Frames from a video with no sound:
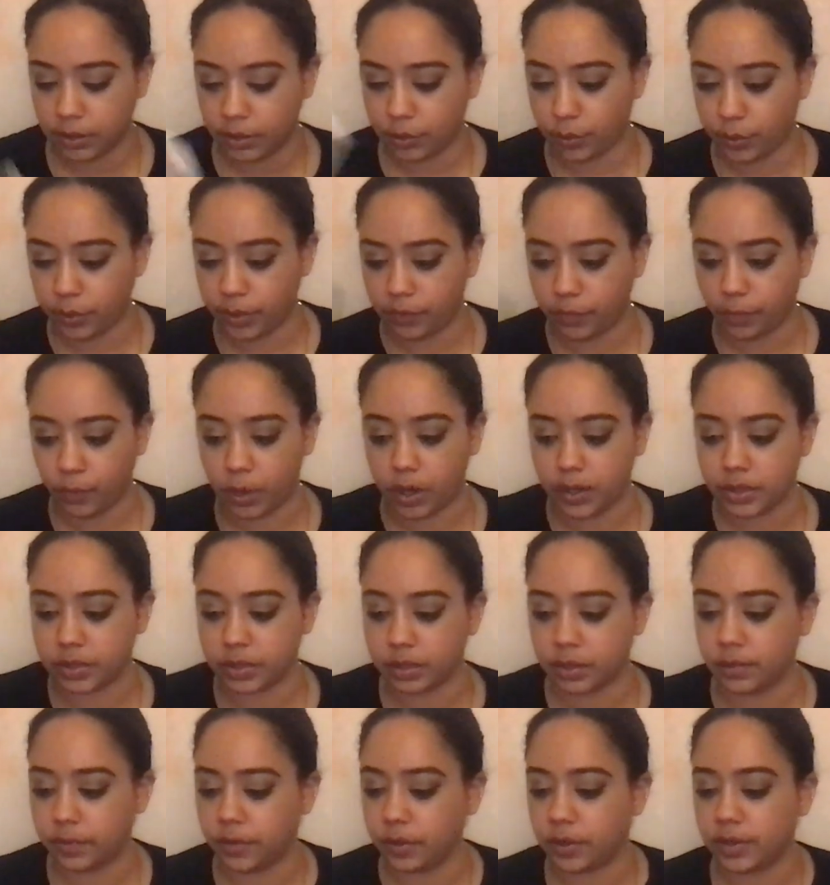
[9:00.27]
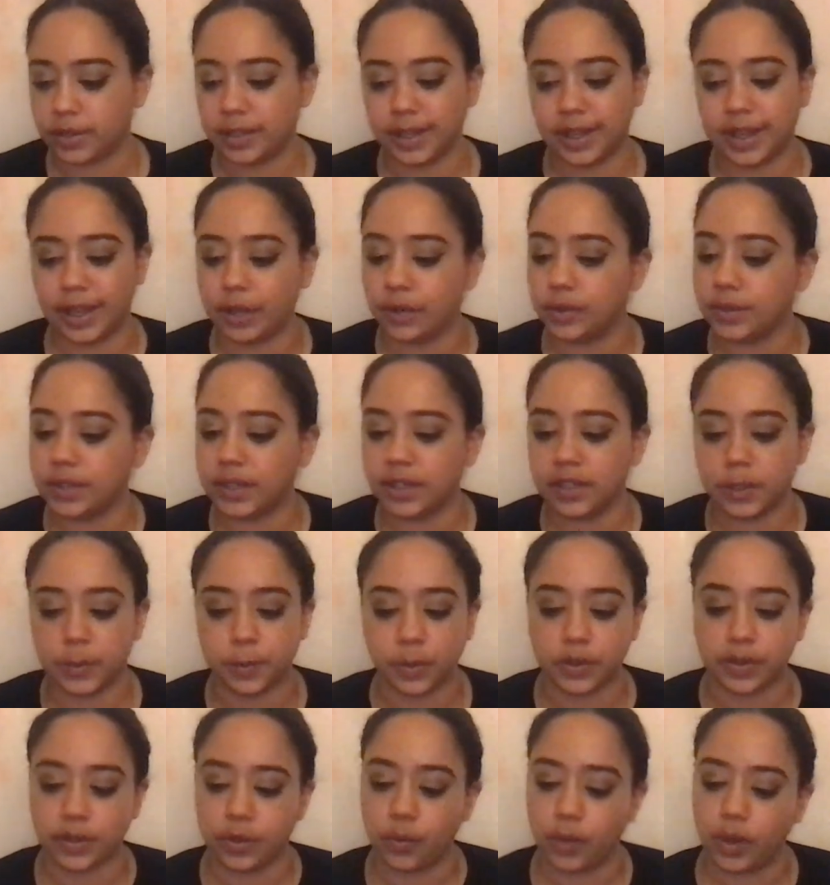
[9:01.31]
Three of Wands in the reverse. Yeah, I don't see this
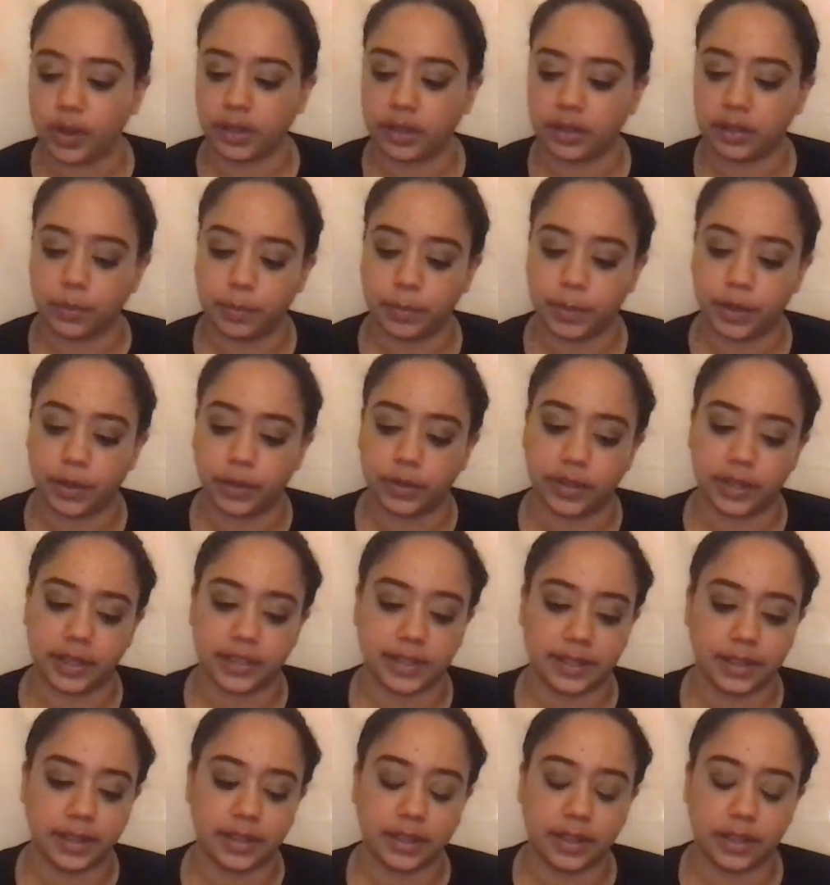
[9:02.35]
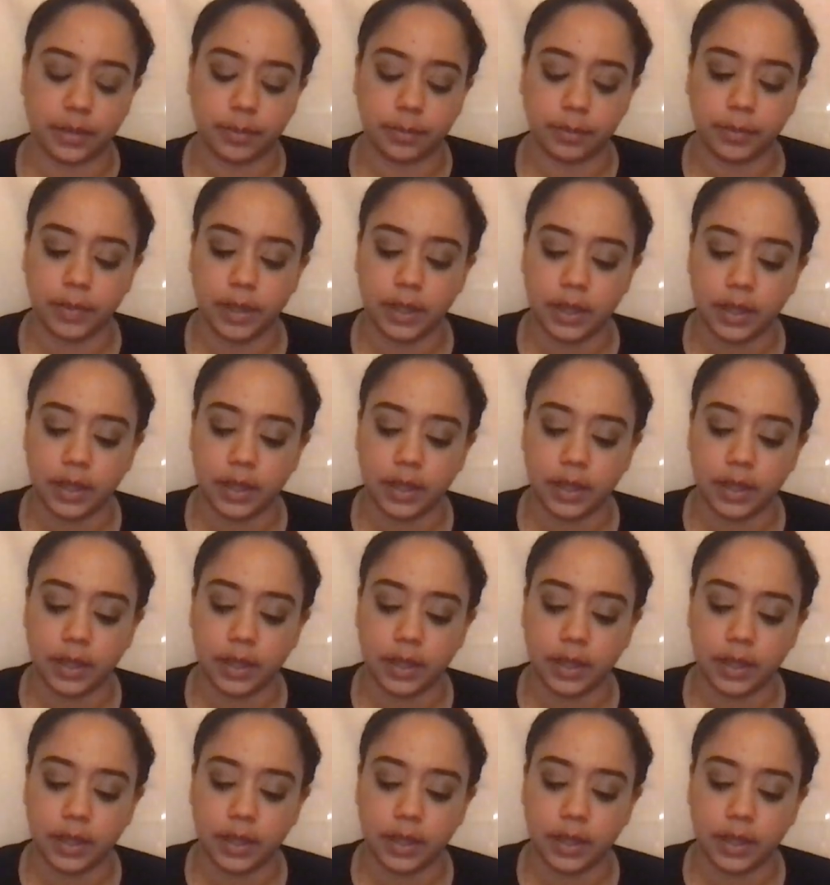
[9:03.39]
person wanting to build. I see them